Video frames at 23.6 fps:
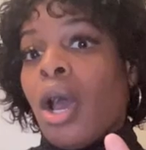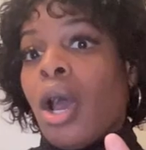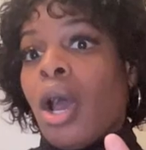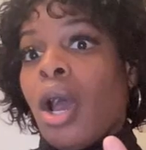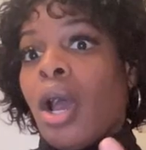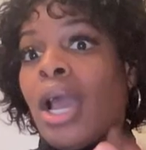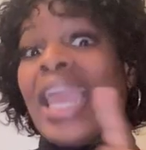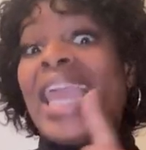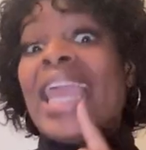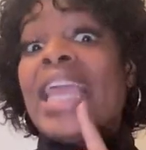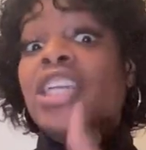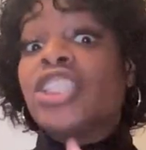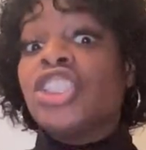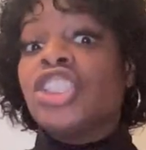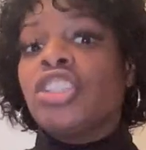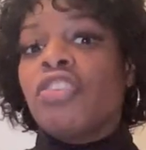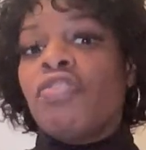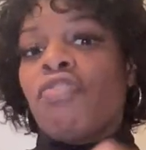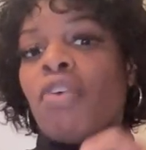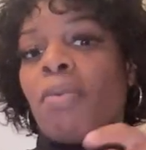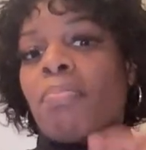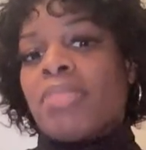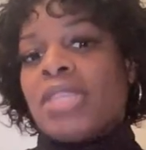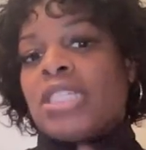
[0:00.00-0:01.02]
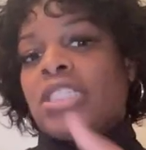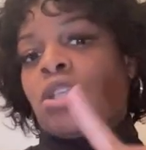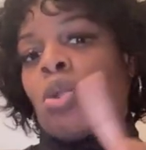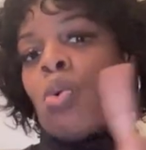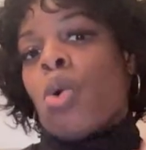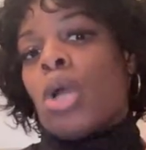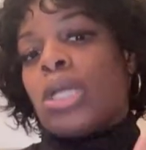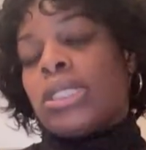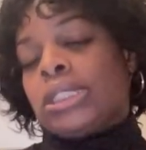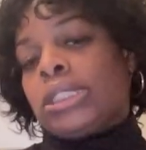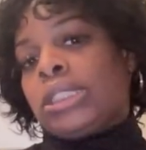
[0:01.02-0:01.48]
answer from this
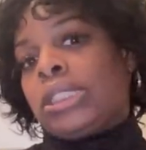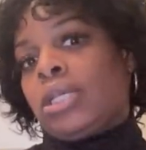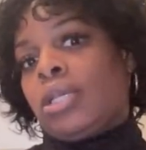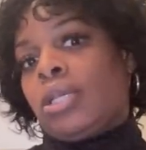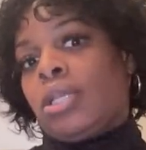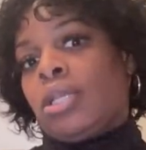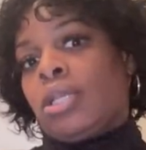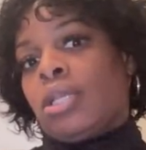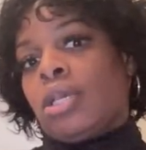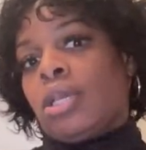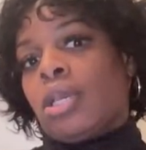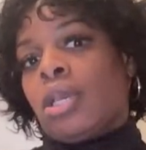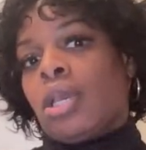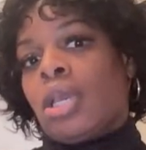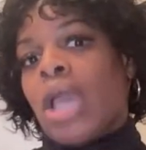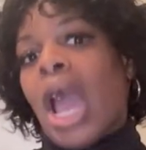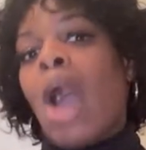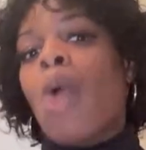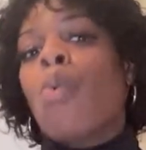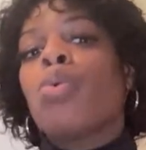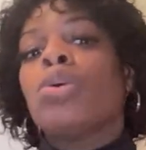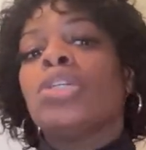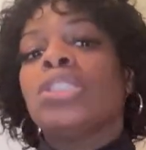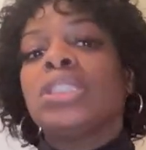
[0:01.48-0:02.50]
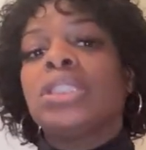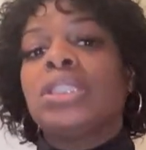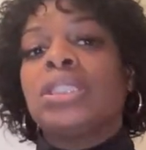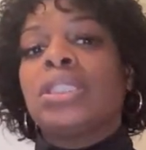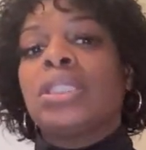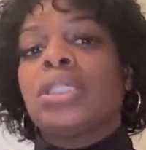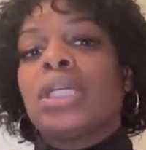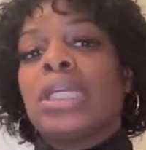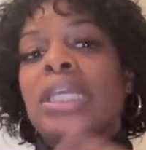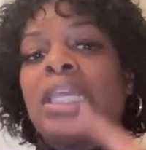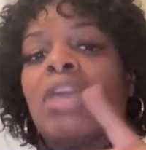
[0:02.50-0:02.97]
question. I wish
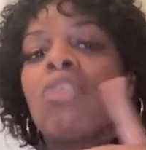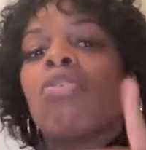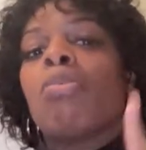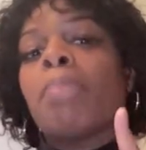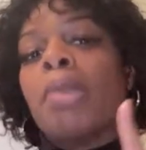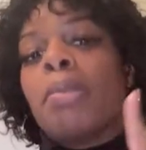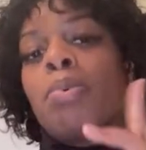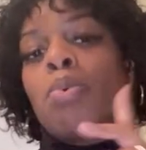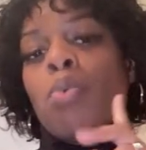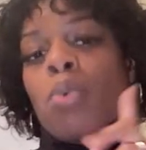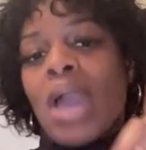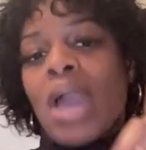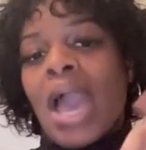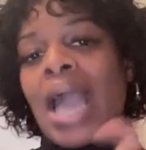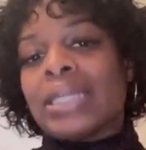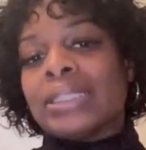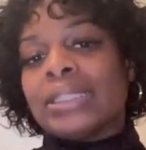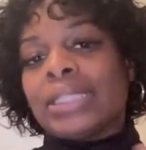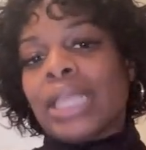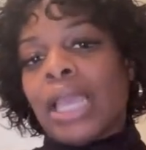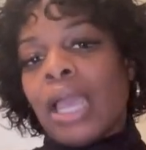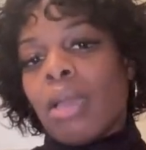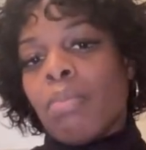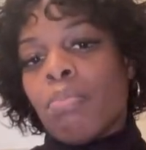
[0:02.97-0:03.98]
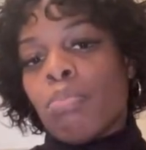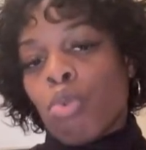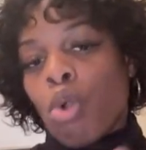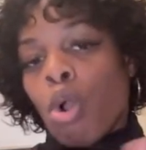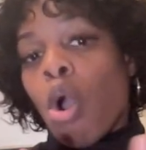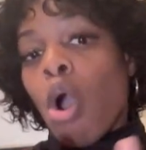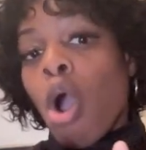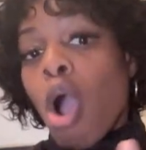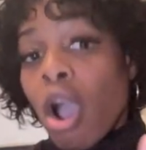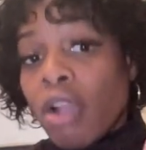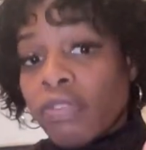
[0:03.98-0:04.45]
the hearing people would ask that
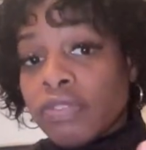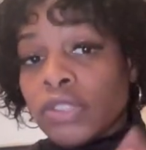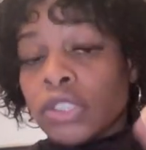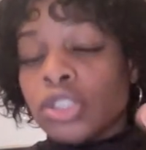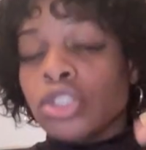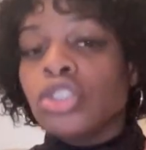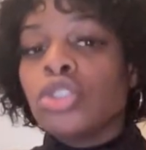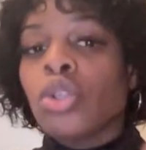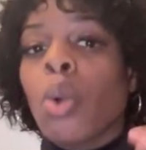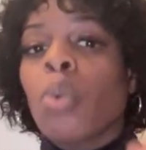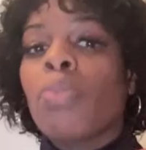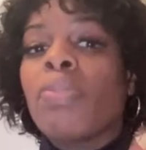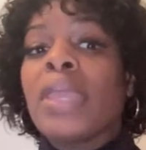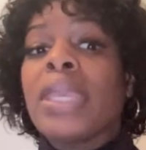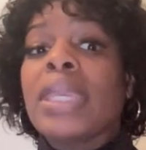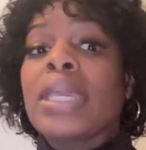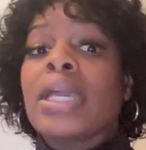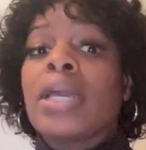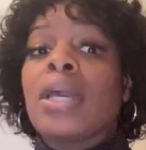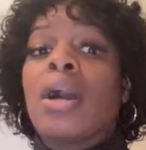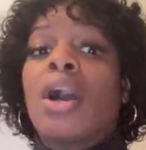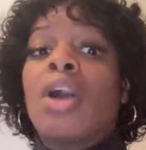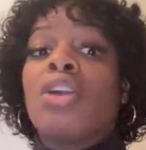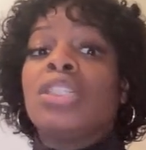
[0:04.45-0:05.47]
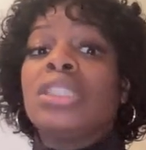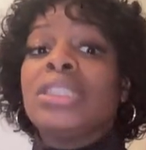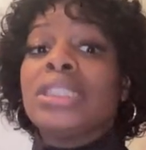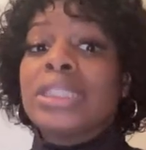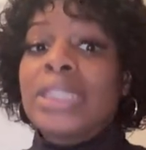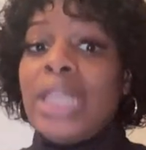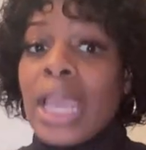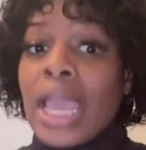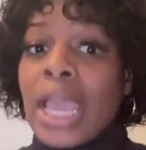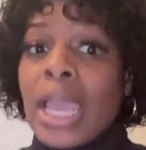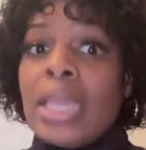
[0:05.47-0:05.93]
more often so they can
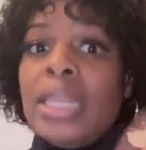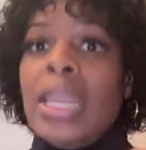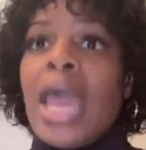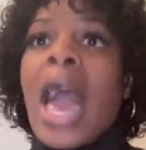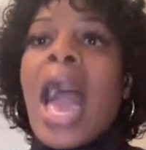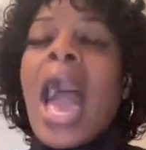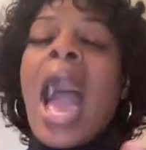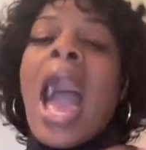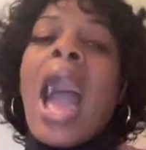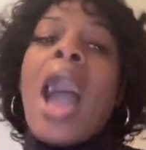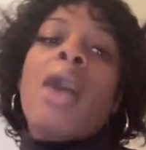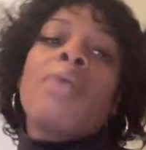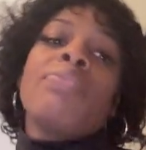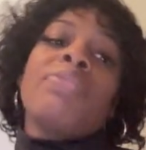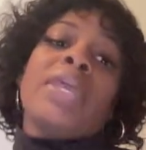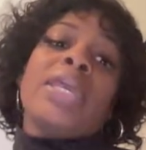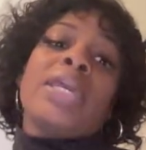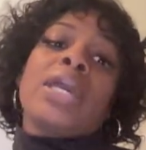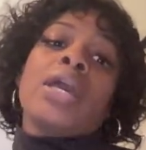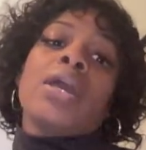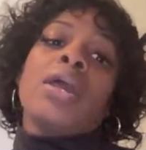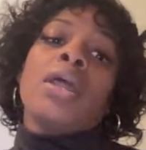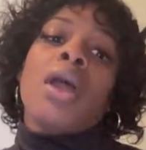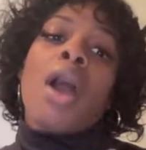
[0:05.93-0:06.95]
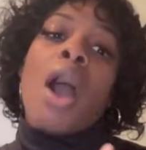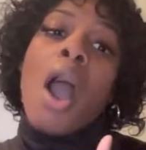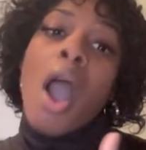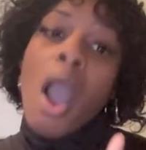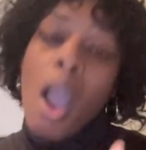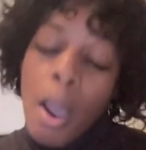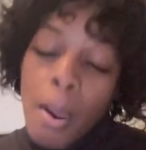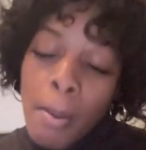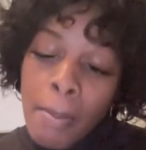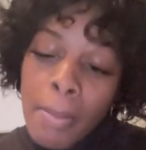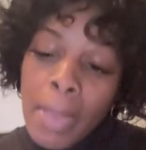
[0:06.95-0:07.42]
understand how they can
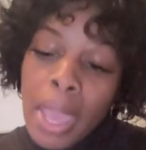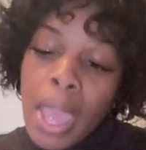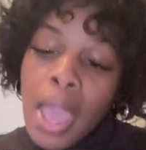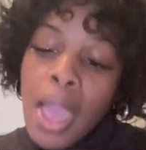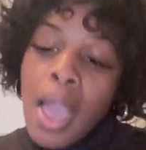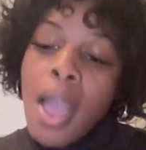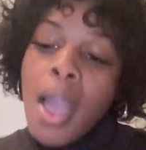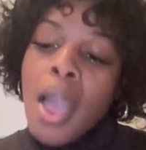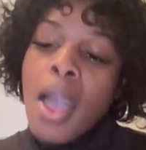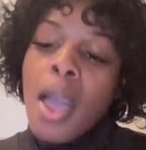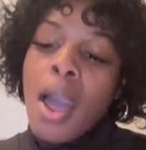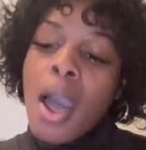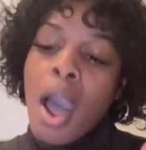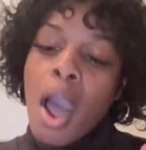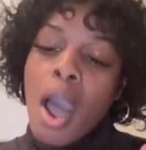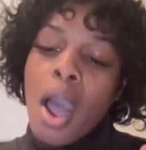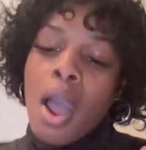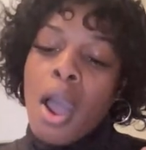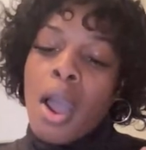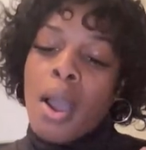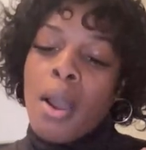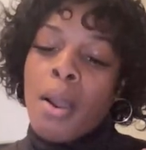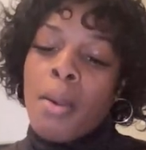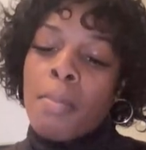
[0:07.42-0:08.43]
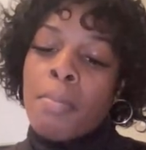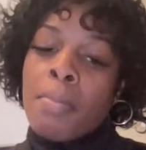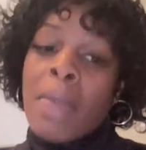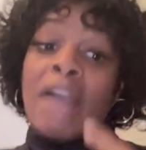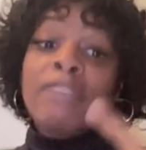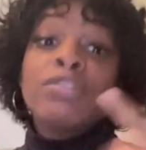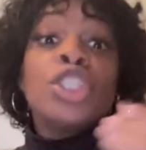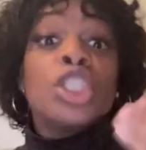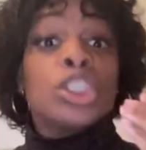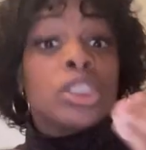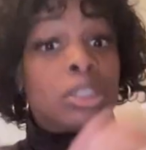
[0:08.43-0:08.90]
help.
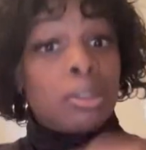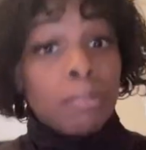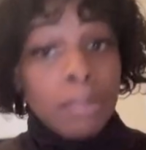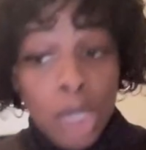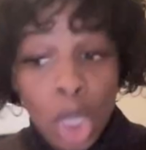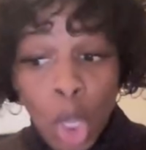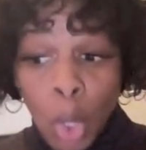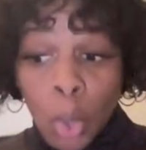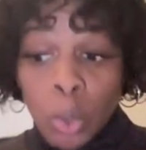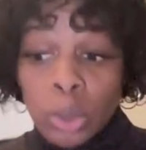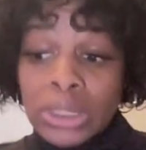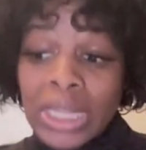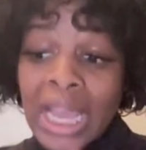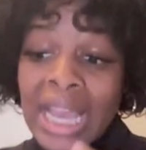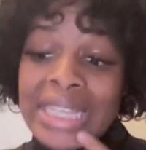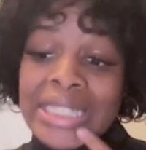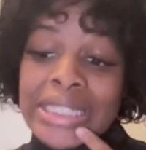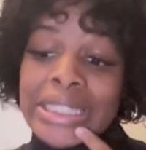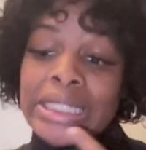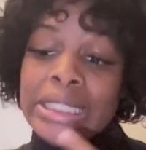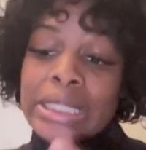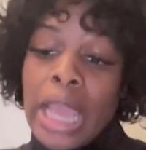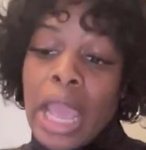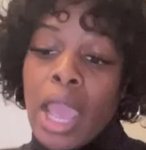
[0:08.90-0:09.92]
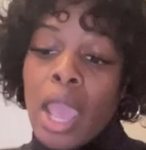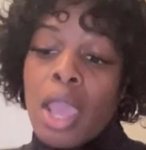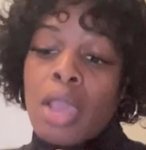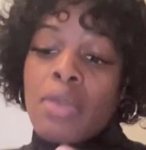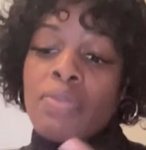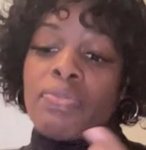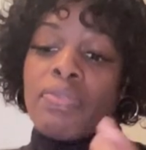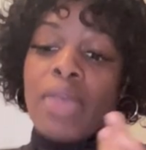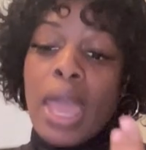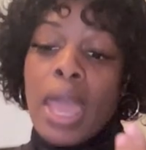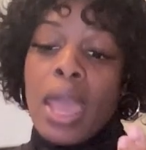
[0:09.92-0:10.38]
I've took some notes. I said
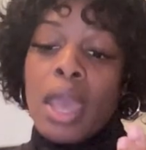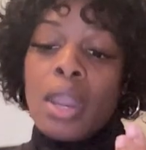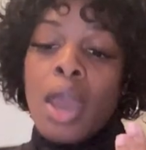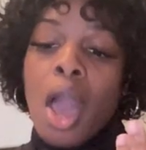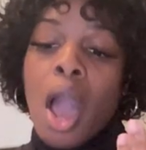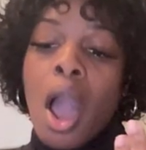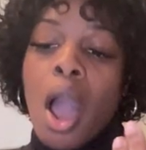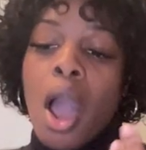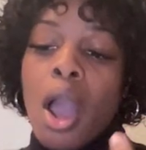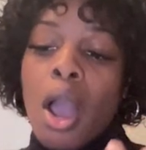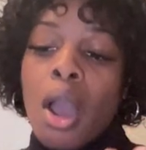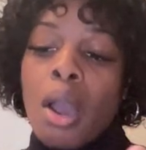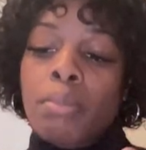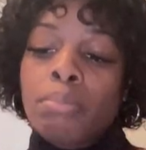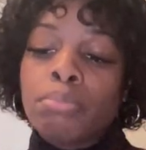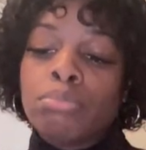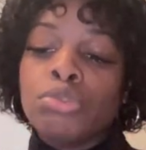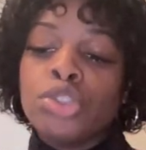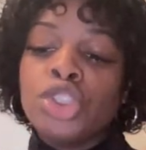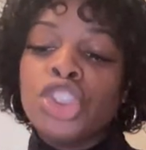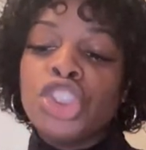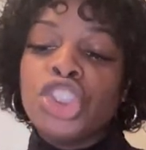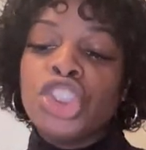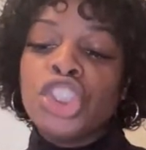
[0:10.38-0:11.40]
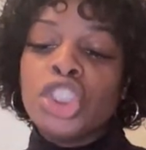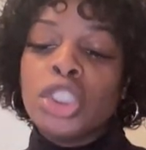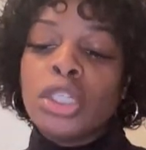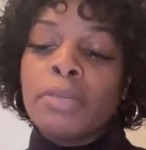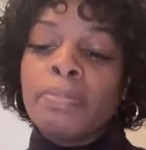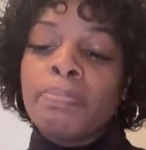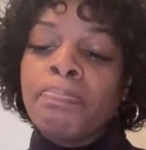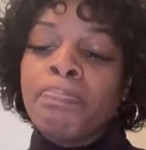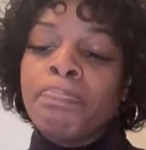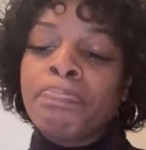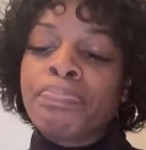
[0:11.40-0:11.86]
that we
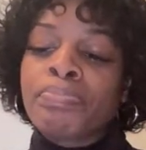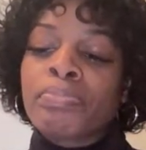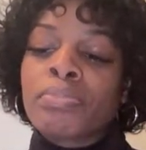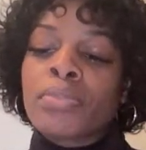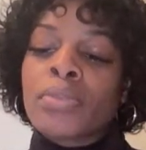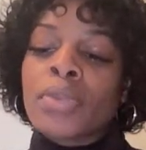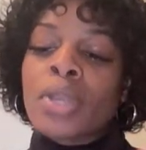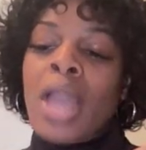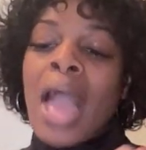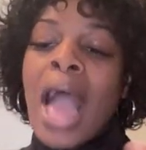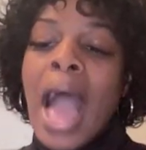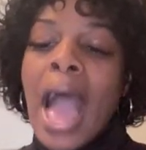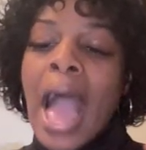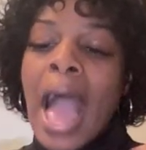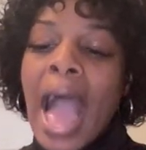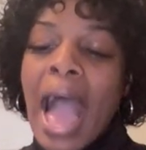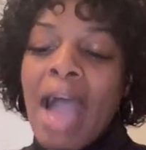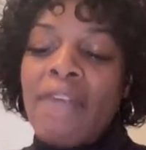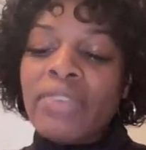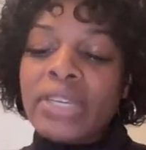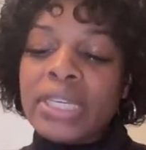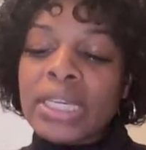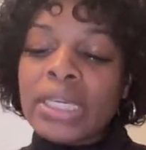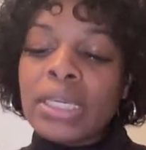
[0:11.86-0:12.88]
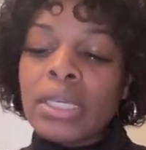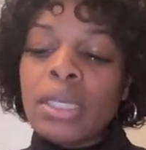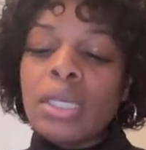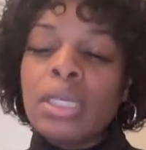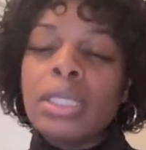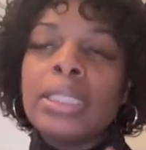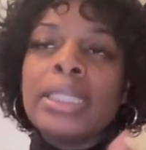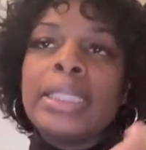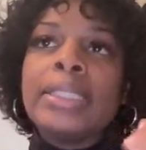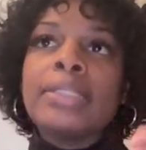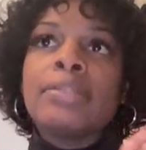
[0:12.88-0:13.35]
should
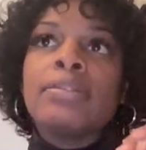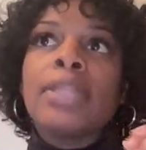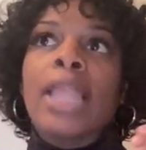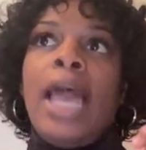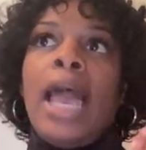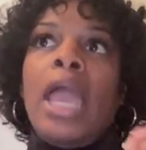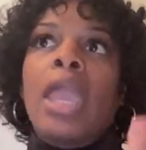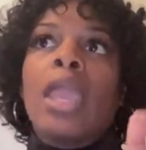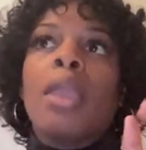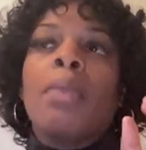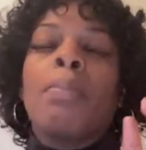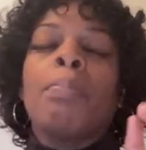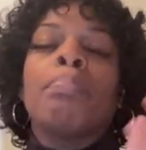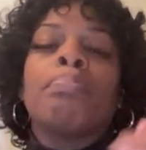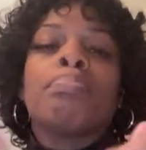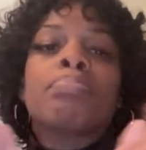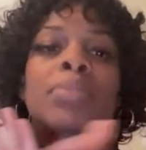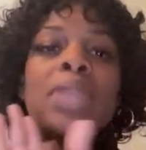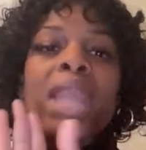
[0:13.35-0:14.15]
advocate, like